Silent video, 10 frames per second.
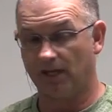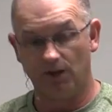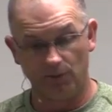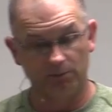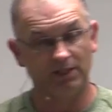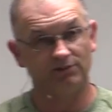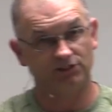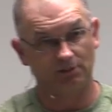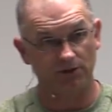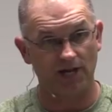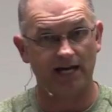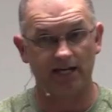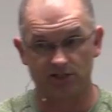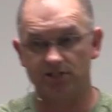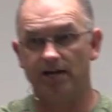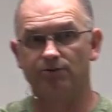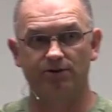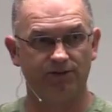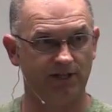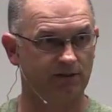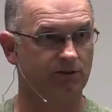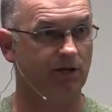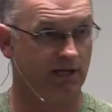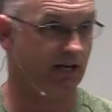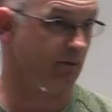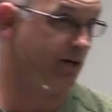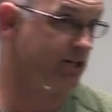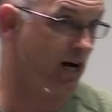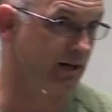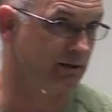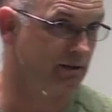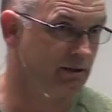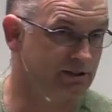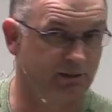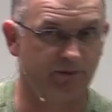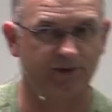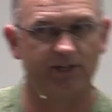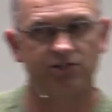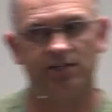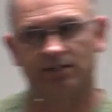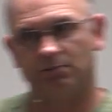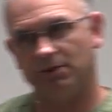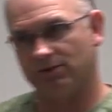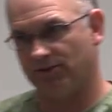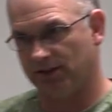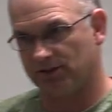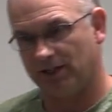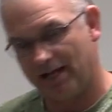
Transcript: And we believe some of that is then revealed here by John. Some of it is yet to be revealed in